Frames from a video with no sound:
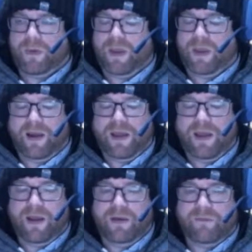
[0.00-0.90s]
at a
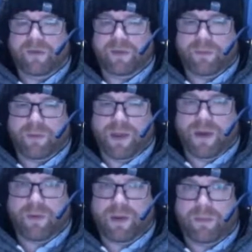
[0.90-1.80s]
LAN event that we
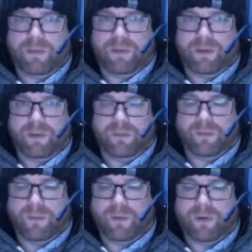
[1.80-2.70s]
held up in
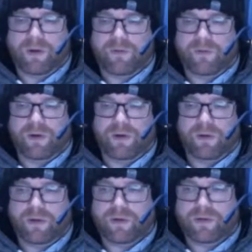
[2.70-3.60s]
Auckland over here
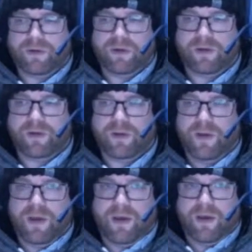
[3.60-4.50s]
in New Zealand,
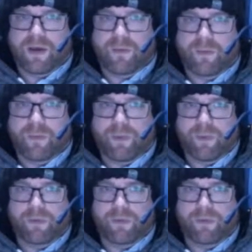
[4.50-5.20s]
where